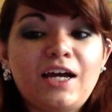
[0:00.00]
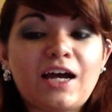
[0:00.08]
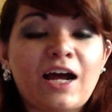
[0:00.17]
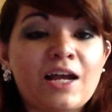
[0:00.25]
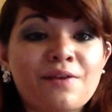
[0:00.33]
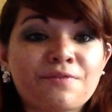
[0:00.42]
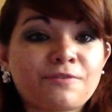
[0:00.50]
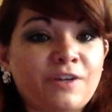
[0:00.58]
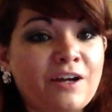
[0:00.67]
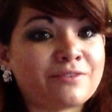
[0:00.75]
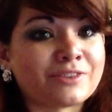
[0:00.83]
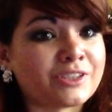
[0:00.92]
I am
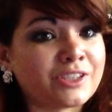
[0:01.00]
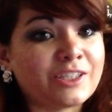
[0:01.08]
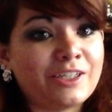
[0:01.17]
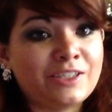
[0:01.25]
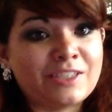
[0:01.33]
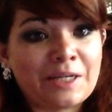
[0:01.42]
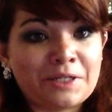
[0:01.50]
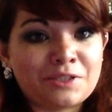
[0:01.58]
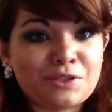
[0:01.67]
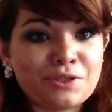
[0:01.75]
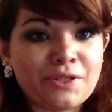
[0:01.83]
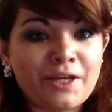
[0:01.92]
forever indebted
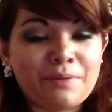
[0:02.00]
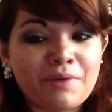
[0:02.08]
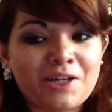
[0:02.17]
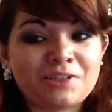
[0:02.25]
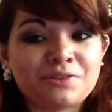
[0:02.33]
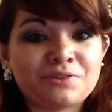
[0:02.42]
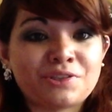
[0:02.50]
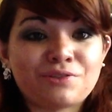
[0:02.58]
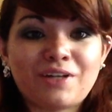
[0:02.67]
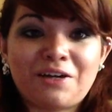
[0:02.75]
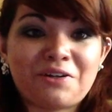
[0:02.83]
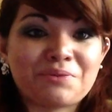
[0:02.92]
to them. I don't know
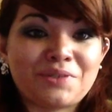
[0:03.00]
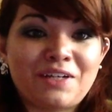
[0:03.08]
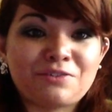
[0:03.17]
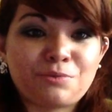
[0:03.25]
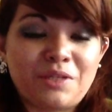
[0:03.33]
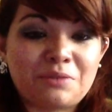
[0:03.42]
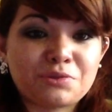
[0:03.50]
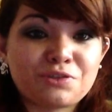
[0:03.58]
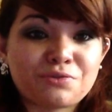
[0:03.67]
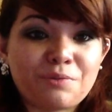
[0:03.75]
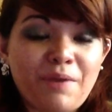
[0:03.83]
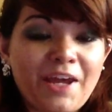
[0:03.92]
how I will ever be able to
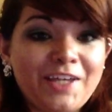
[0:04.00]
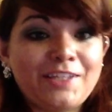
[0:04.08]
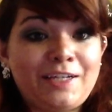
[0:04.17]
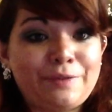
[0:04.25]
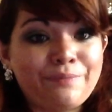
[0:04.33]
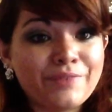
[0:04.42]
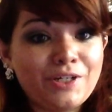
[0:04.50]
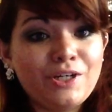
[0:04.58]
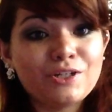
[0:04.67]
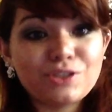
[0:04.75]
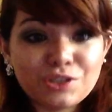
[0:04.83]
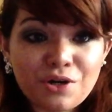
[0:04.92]
repay them,
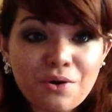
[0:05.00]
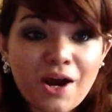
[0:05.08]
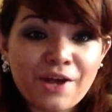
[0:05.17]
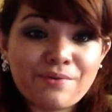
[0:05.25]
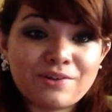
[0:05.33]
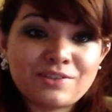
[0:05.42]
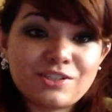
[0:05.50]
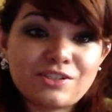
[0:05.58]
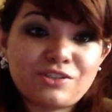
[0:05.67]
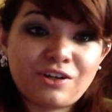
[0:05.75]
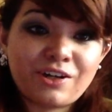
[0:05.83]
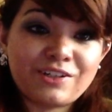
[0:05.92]
so I want to
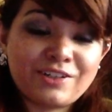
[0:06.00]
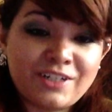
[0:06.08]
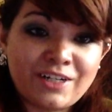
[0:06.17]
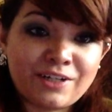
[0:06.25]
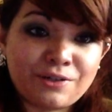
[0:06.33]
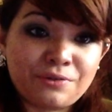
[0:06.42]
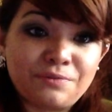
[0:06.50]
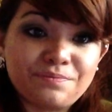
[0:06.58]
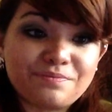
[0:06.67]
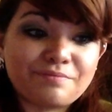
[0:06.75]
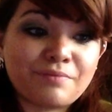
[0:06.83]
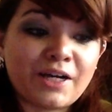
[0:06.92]
start now
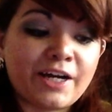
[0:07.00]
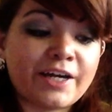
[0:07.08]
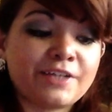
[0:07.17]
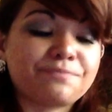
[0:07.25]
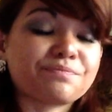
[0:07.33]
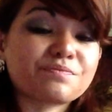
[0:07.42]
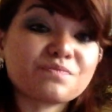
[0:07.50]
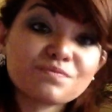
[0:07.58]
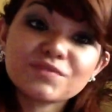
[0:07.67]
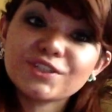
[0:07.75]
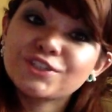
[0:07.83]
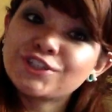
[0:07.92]
by
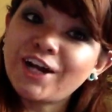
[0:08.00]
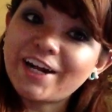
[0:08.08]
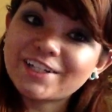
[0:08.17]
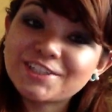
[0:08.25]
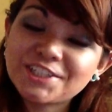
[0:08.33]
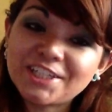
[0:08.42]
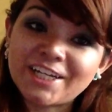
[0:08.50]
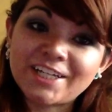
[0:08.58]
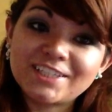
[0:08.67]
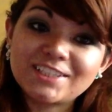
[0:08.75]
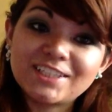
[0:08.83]
trying to get